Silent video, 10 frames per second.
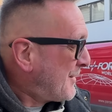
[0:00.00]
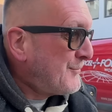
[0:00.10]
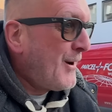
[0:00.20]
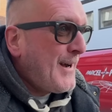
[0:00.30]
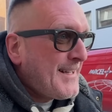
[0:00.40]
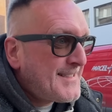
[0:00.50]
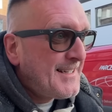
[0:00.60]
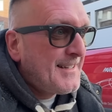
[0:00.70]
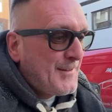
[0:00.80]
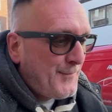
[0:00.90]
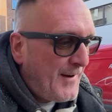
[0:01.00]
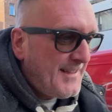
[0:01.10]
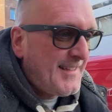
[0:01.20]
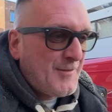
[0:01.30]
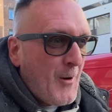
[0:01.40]
right, let's find
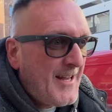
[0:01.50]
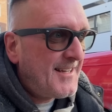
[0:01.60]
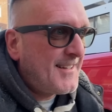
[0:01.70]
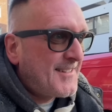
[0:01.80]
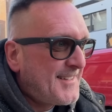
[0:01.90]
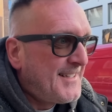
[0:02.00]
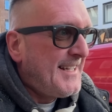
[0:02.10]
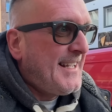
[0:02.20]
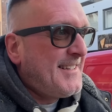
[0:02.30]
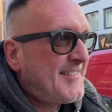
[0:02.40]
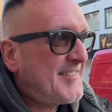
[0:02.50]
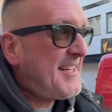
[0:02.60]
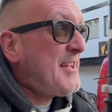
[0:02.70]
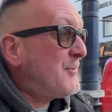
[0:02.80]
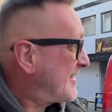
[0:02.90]
this Wendy's in
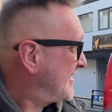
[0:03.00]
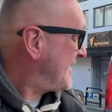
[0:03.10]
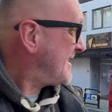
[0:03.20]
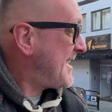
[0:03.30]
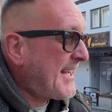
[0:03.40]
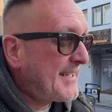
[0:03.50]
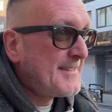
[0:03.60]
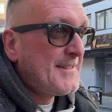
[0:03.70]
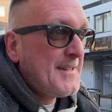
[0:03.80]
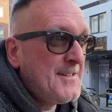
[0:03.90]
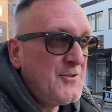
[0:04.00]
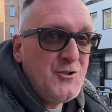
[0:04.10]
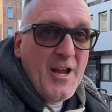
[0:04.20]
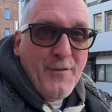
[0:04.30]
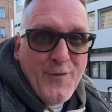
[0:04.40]
Steel City,
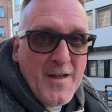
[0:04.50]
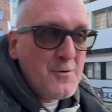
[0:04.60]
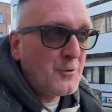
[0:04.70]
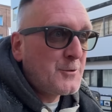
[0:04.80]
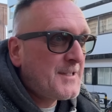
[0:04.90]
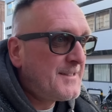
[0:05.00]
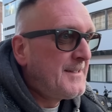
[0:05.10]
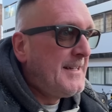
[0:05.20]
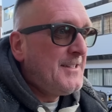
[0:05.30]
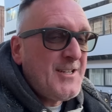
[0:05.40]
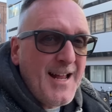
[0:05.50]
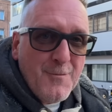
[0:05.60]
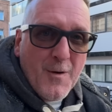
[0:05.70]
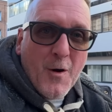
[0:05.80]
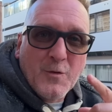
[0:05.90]
Sheffield. Do you know
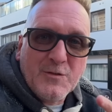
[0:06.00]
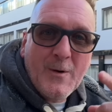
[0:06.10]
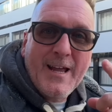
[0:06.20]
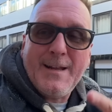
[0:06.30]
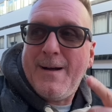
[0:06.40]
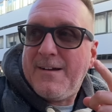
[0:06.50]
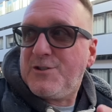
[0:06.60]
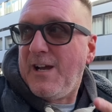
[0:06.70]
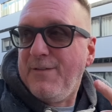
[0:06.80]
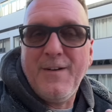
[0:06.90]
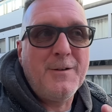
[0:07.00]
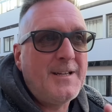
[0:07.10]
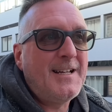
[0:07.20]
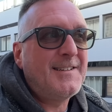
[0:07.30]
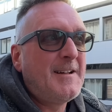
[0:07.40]
what's weird about Sheffield
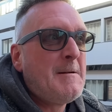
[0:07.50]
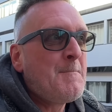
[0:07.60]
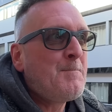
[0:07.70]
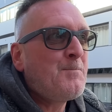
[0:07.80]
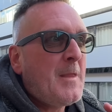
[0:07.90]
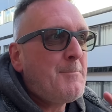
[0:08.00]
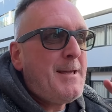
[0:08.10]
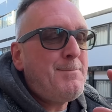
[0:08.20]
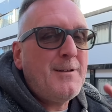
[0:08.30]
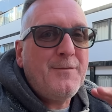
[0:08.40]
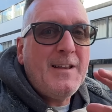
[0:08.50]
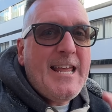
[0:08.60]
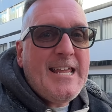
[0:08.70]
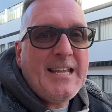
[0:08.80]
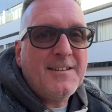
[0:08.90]
is? People of
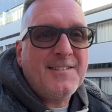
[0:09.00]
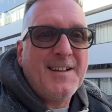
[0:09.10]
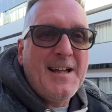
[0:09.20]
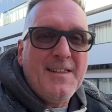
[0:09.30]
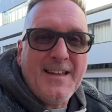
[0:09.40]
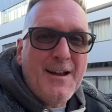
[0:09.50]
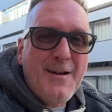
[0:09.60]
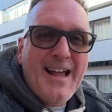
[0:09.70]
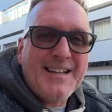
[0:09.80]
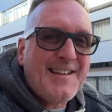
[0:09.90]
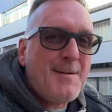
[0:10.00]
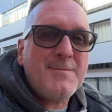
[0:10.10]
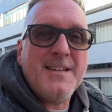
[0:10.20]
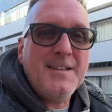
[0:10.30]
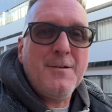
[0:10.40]
Leeds, they don't
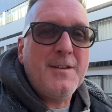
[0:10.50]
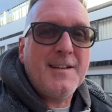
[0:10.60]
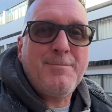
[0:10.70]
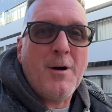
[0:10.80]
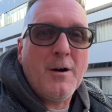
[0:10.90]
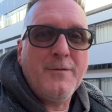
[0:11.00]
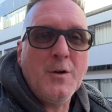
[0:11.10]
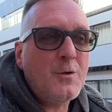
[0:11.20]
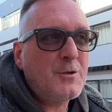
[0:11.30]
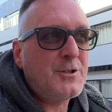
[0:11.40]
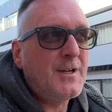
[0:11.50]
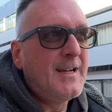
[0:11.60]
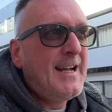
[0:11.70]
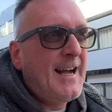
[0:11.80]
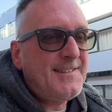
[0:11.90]
accept it, do they, as part of Yorkshire?
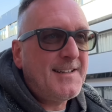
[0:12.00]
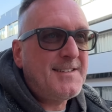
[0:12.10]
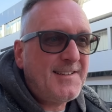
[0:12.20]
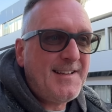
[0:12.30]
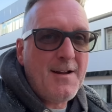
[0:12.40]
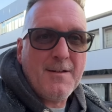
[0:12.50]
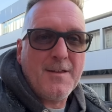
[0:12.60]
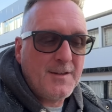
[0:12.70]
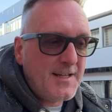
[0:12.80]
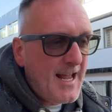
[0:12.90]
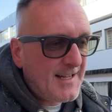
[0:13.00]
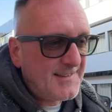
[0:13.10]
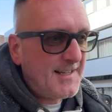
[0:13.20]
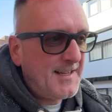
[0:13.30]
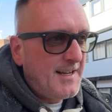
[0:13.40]
I said to Sarah the other day, I
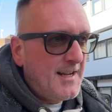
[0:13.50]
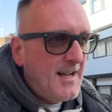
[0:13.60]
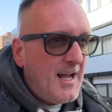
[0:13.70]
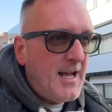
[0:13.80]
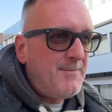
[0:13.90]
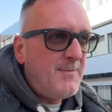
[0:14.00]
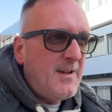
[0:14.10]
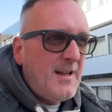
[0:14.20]
said, um,